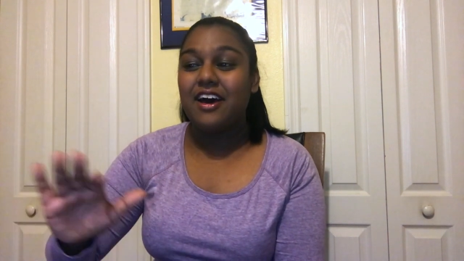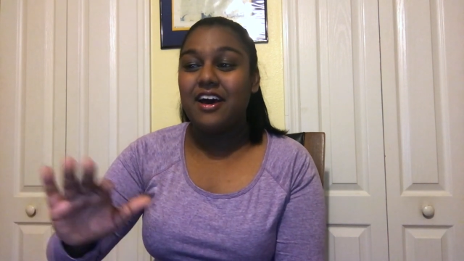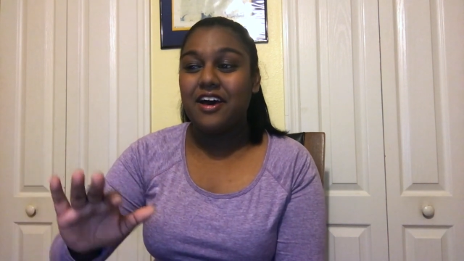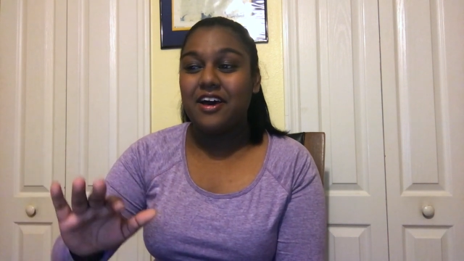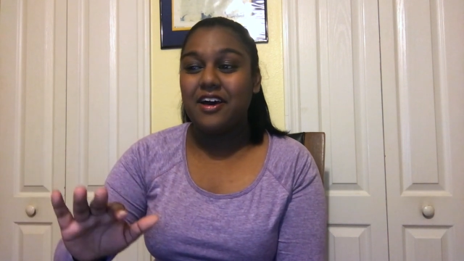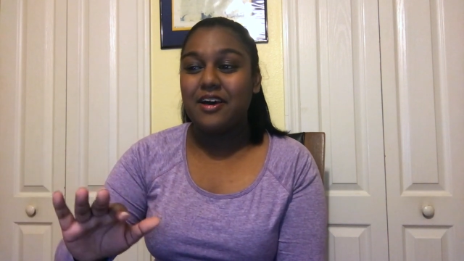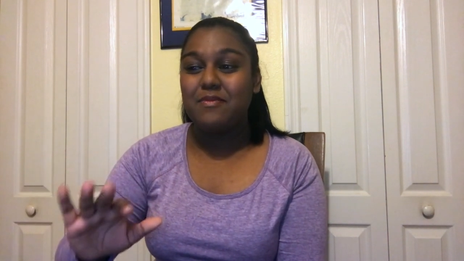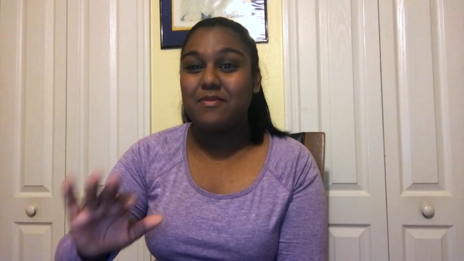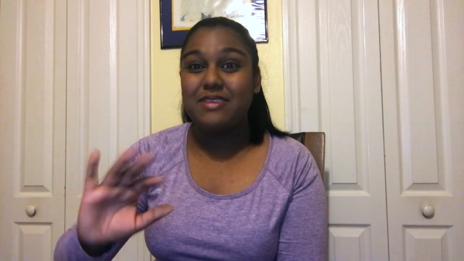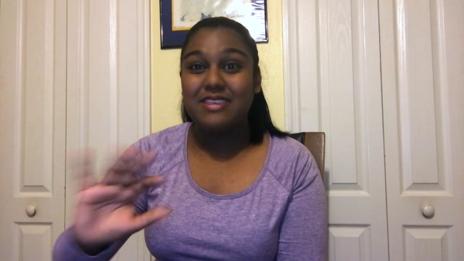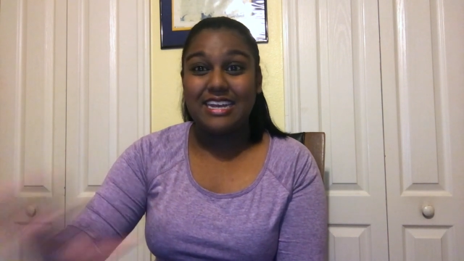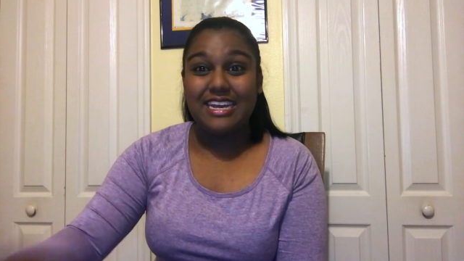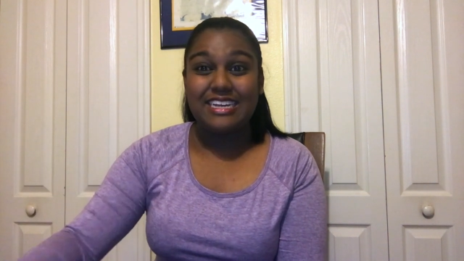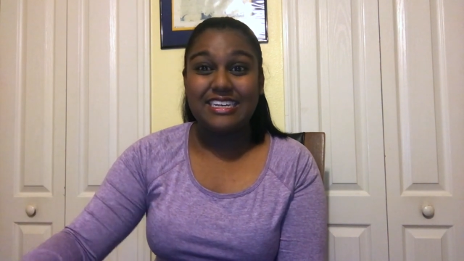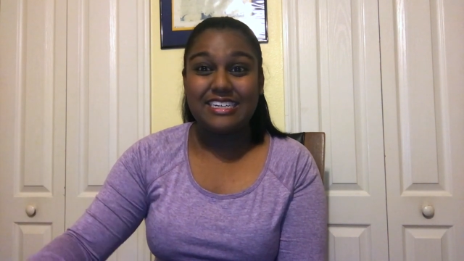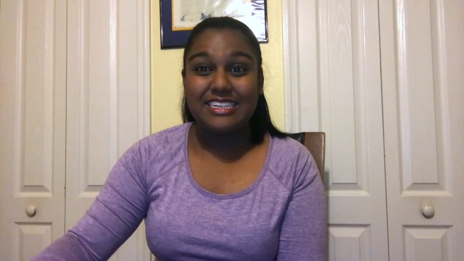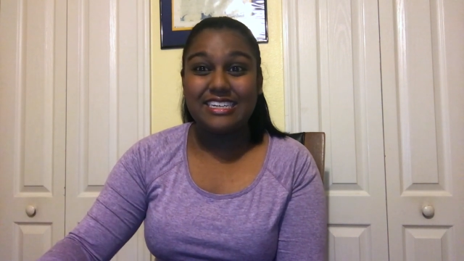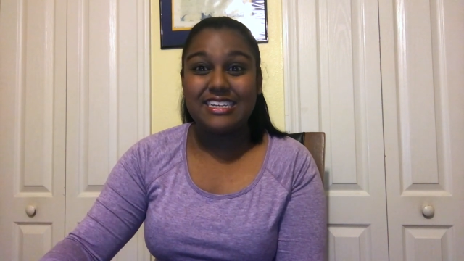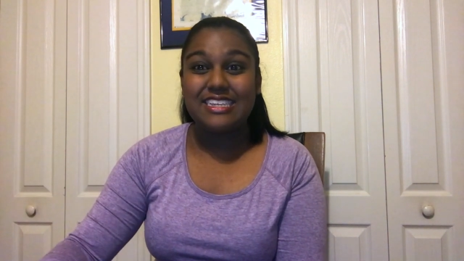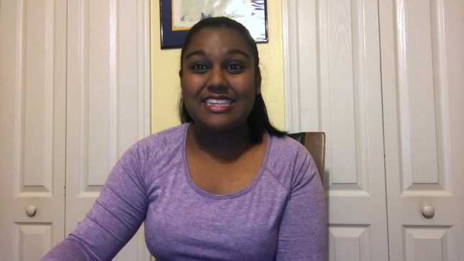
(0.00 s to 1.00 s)
um,
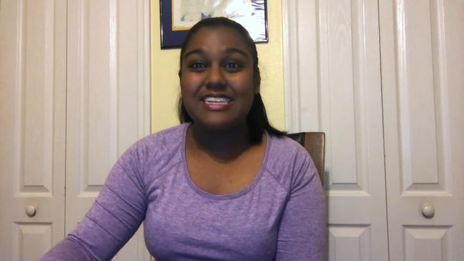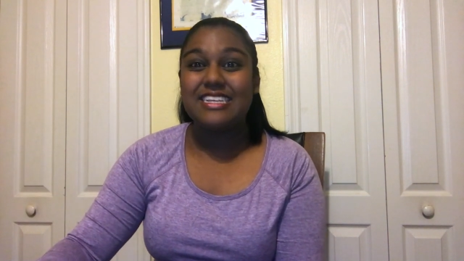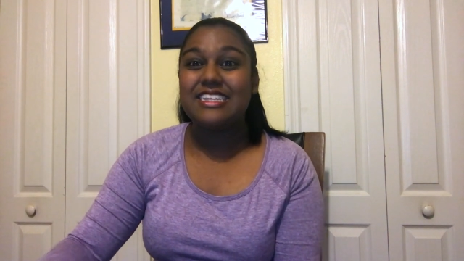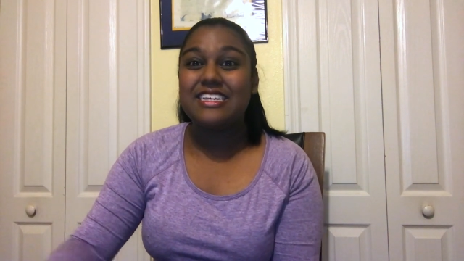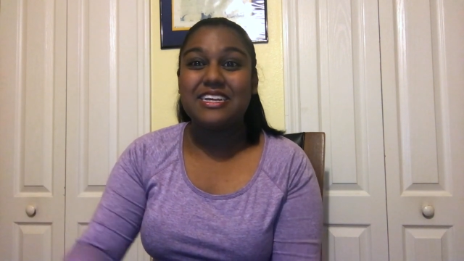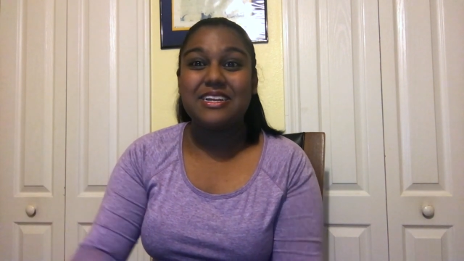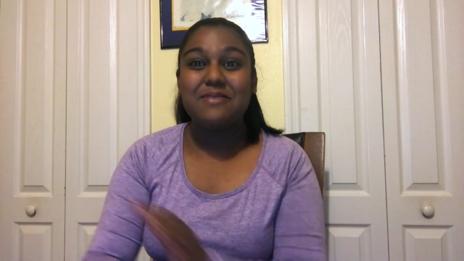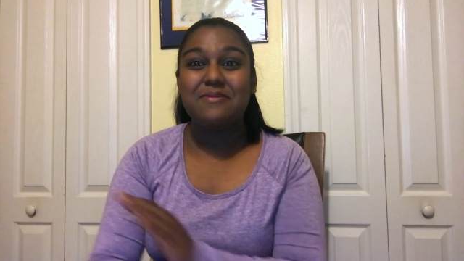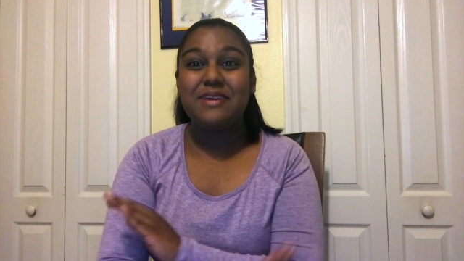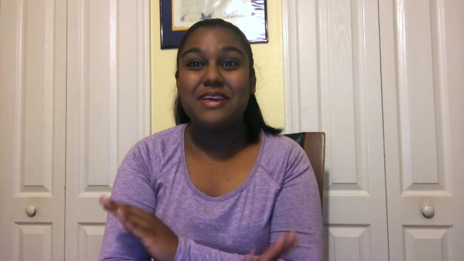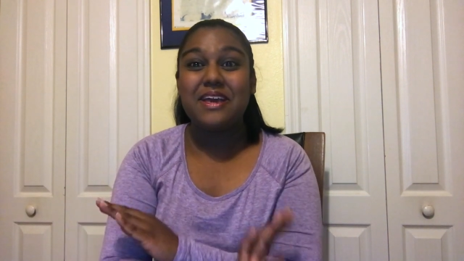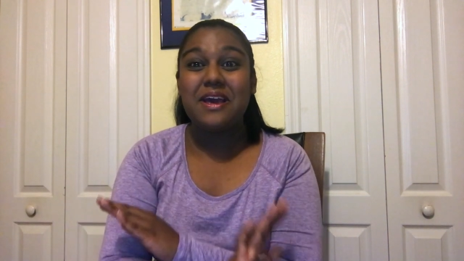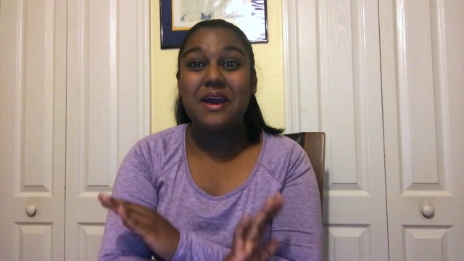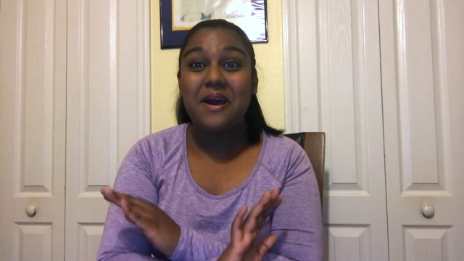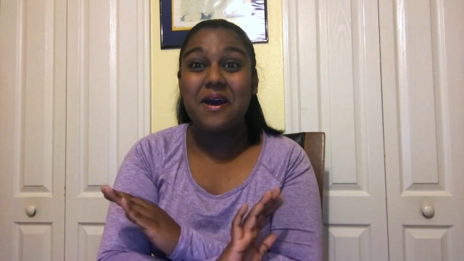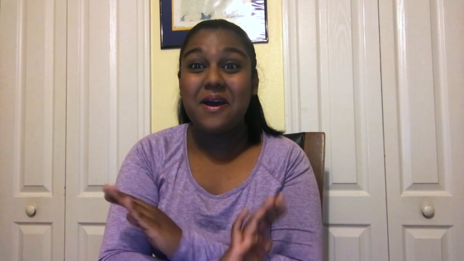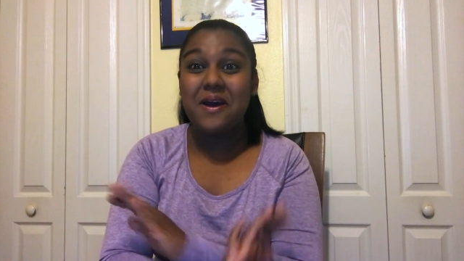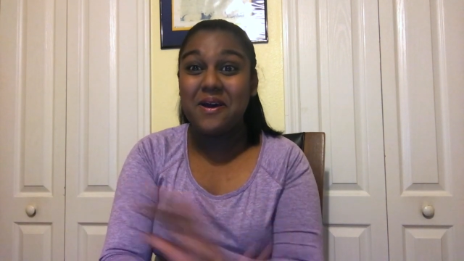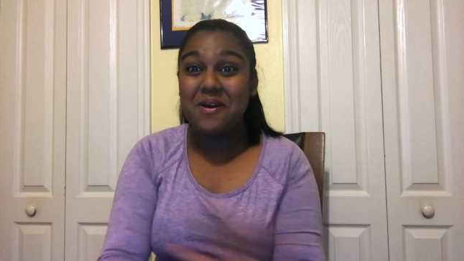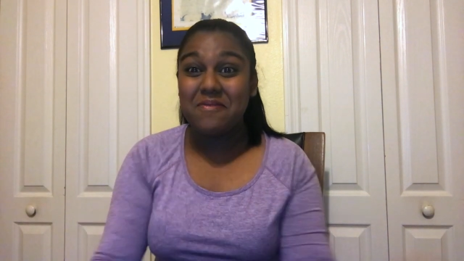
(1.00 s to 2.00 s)
stages it's gonna be
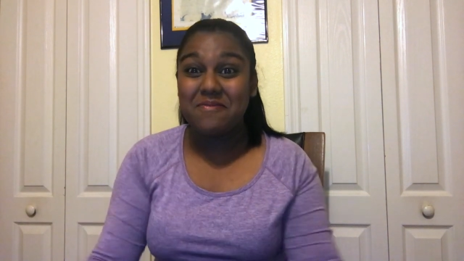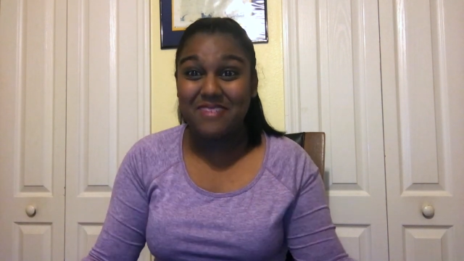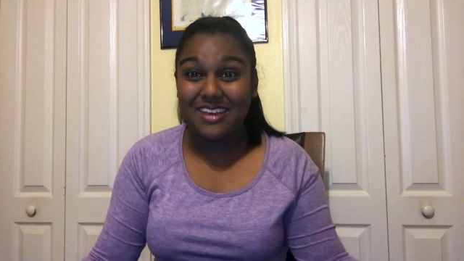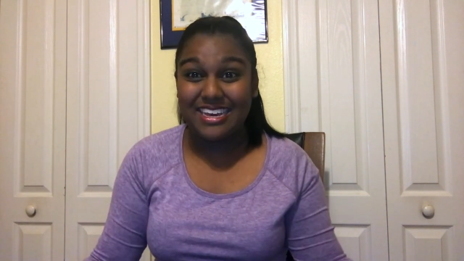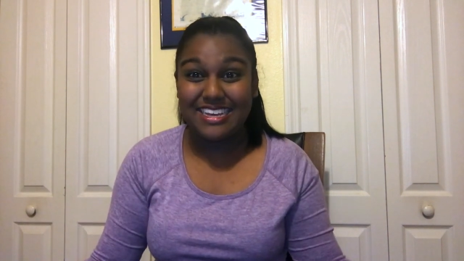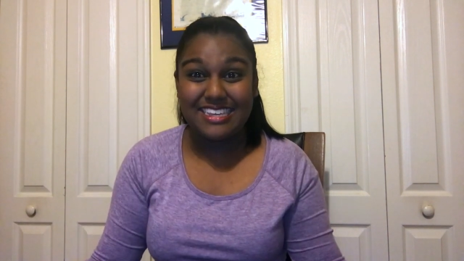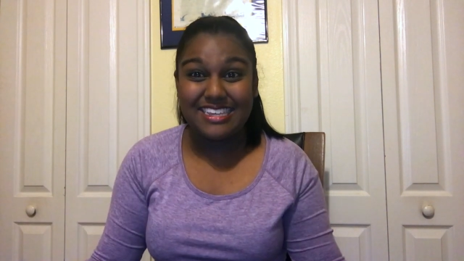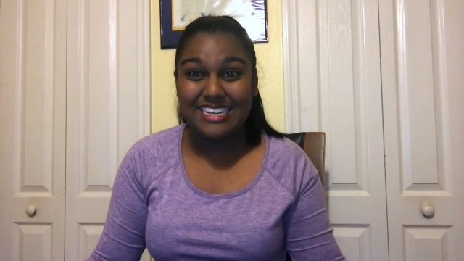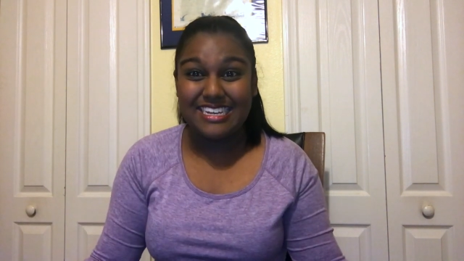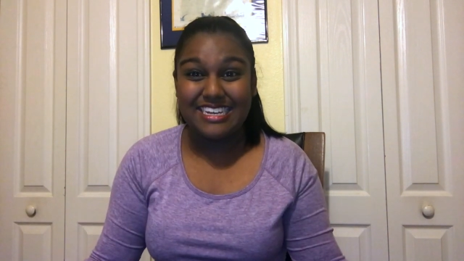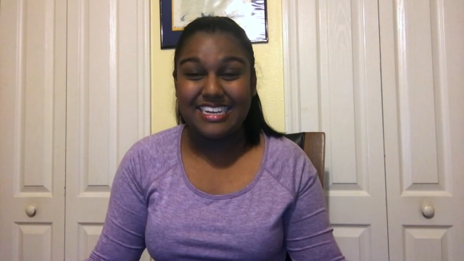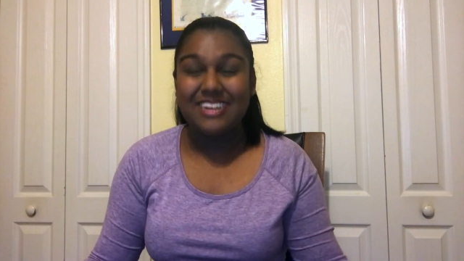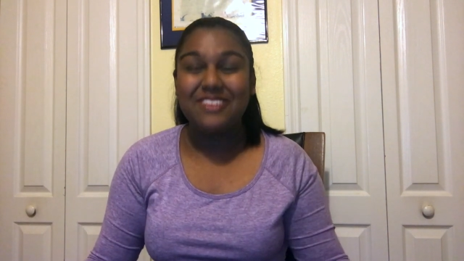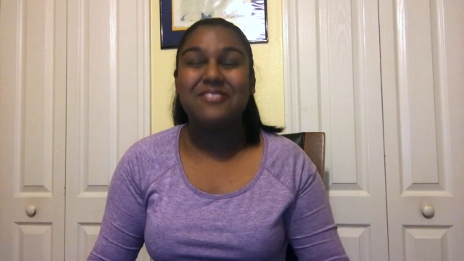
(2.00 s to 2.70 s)
amazing